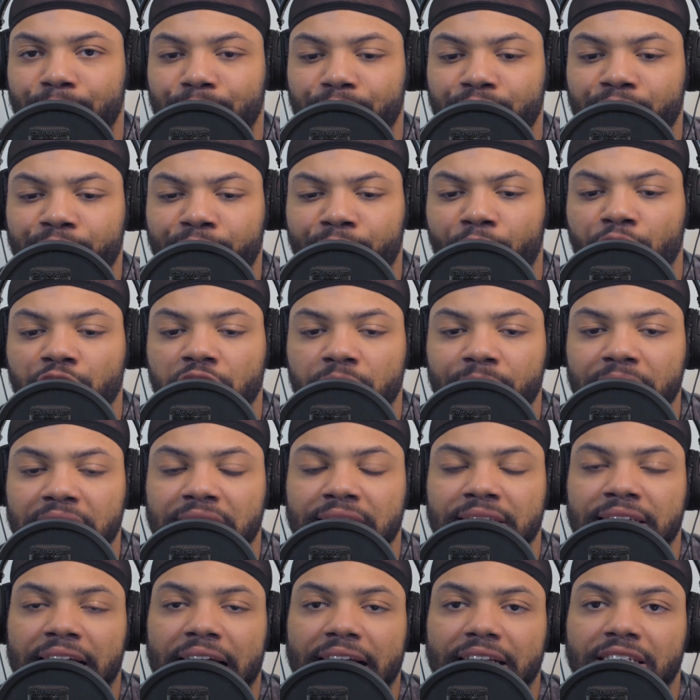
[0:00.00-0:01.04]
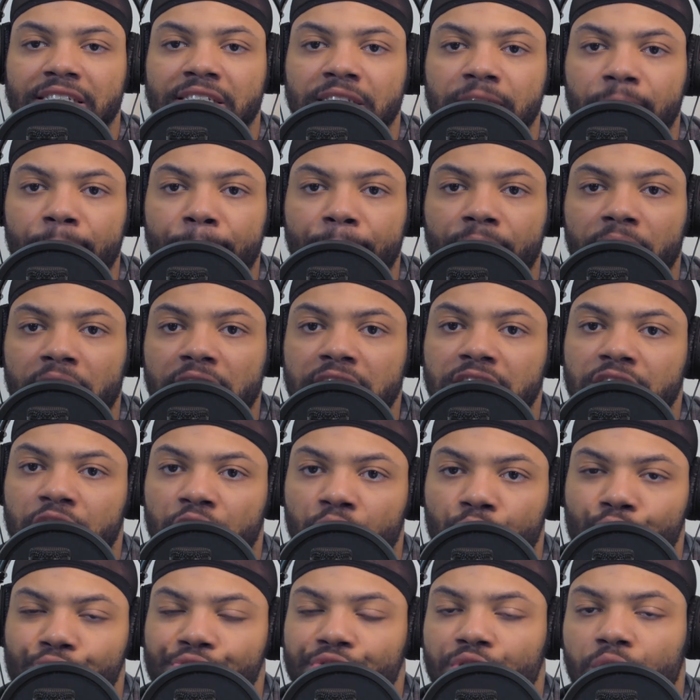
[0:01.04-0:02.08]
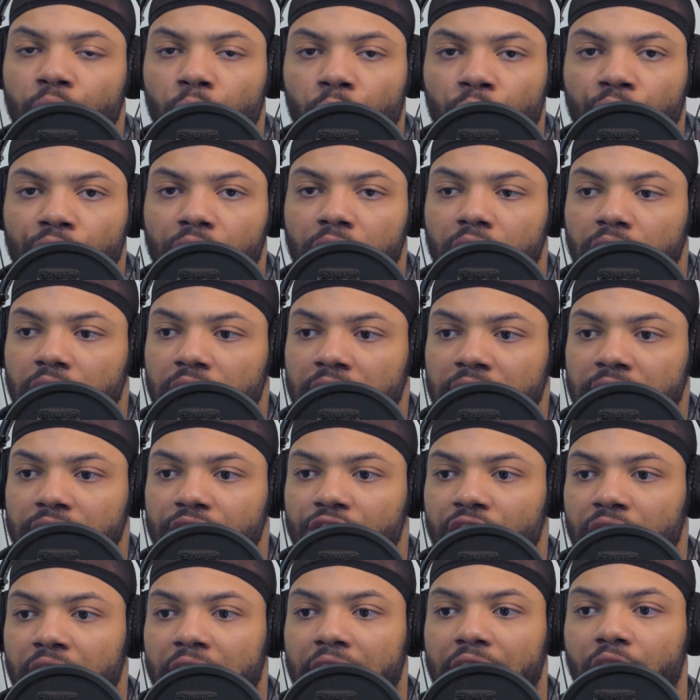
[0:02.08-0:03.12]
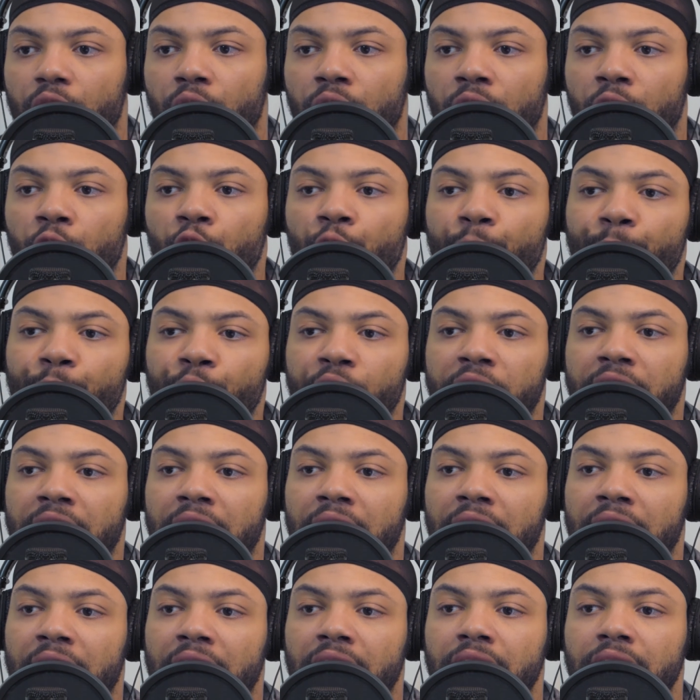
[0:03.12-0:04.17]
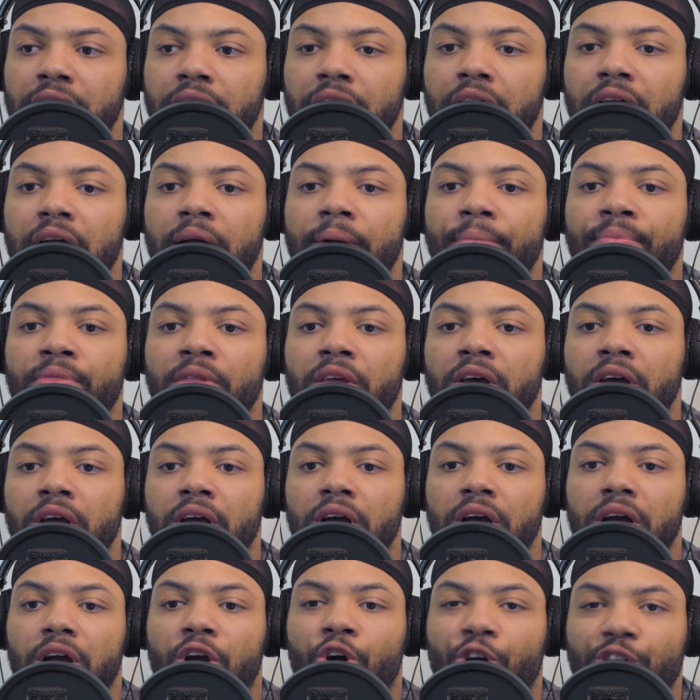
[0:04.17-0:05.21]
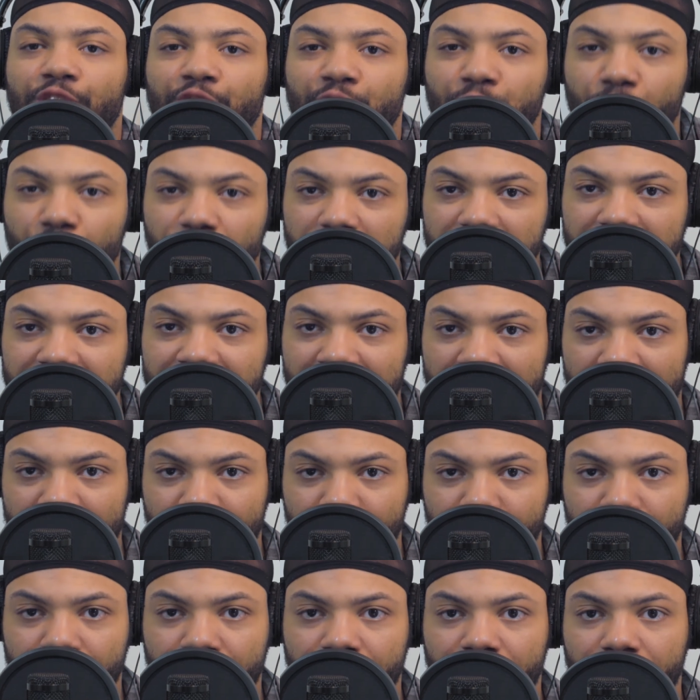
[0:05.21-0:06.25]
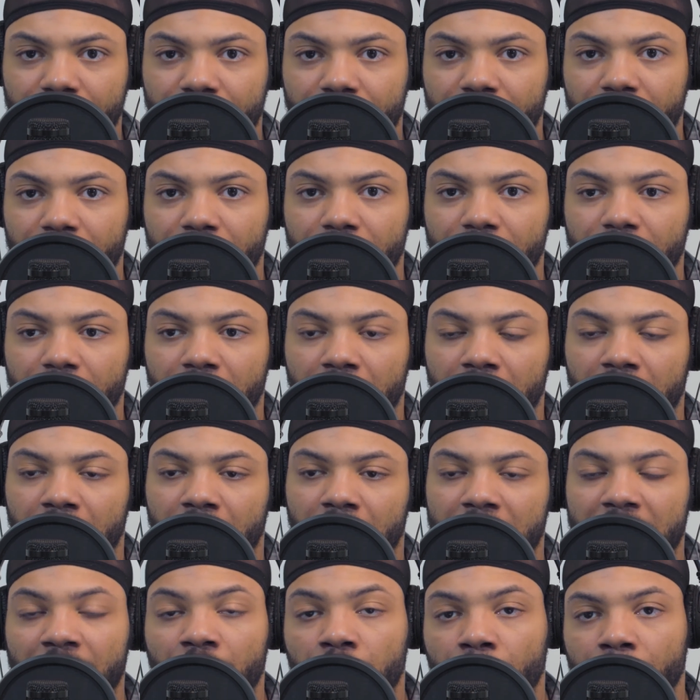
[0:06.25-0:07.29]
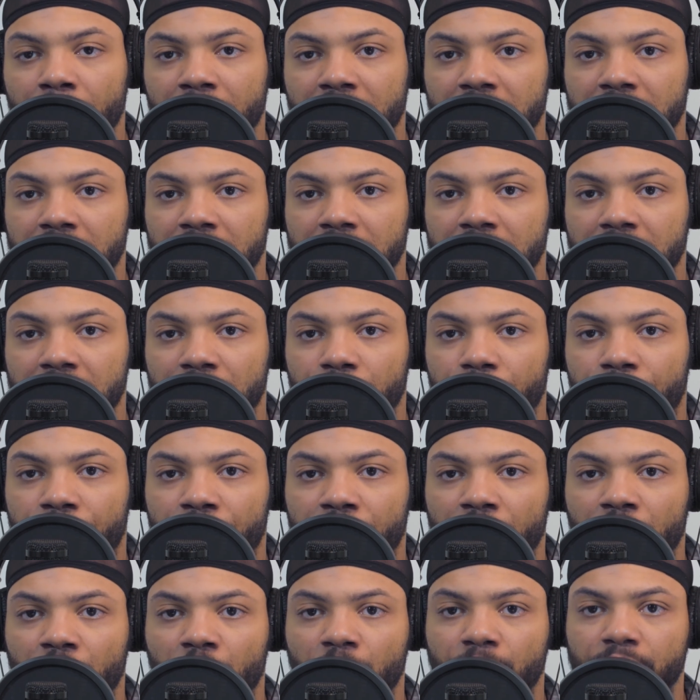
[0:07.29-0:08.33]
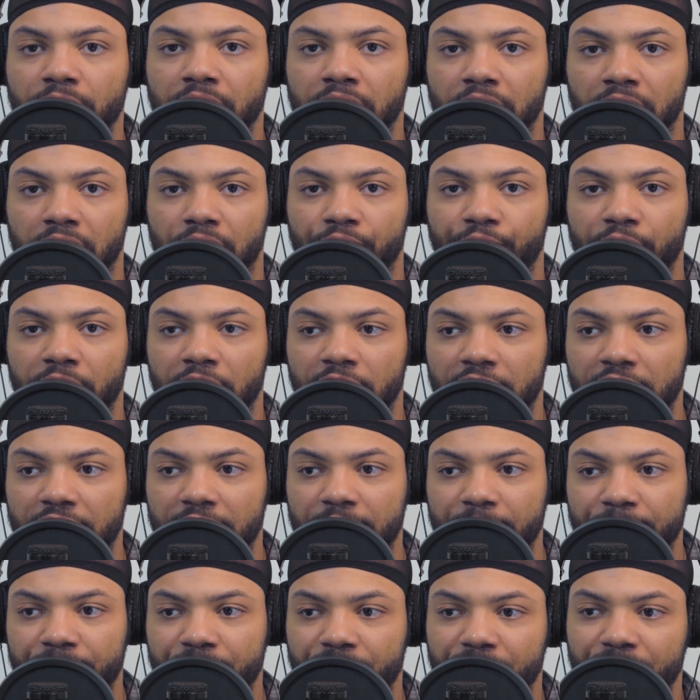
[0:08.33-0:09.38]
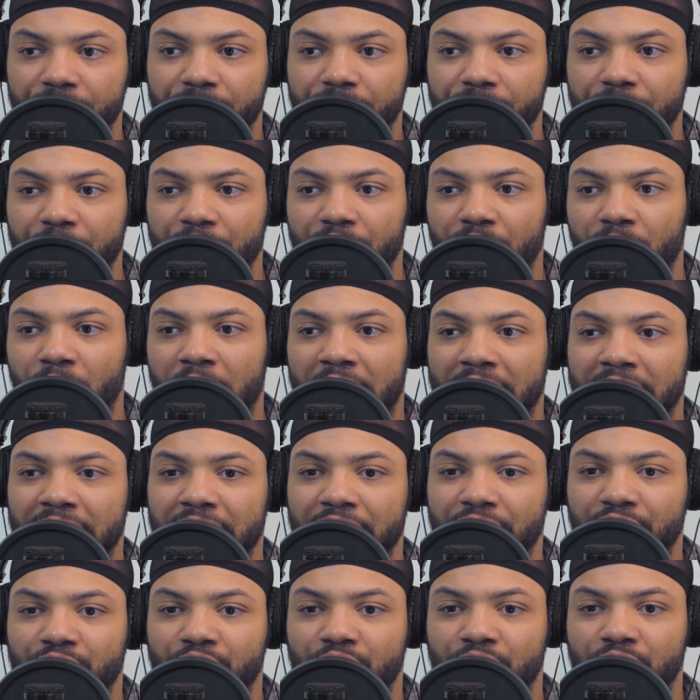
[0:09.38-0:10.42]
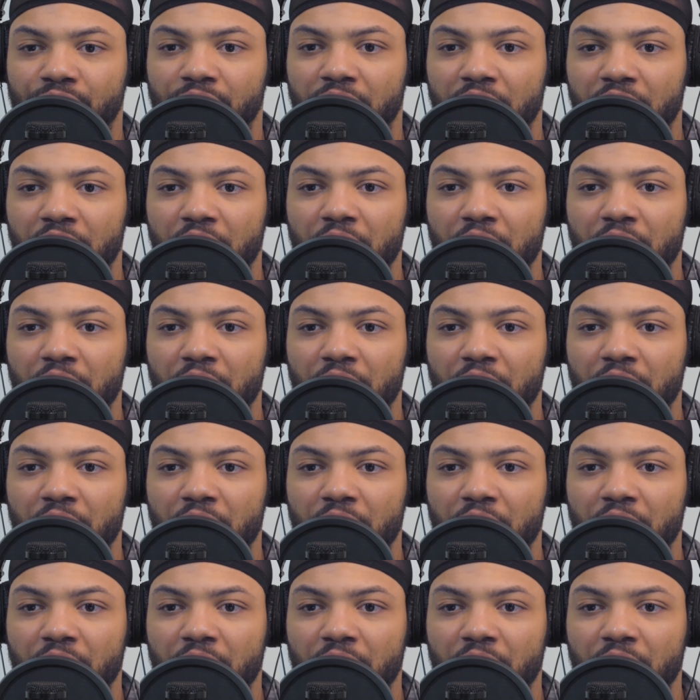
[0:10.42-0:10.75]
supposed to be set someplace in the real world, and they're like incorporating a lot of cartoony type elements into the film to really, I guess,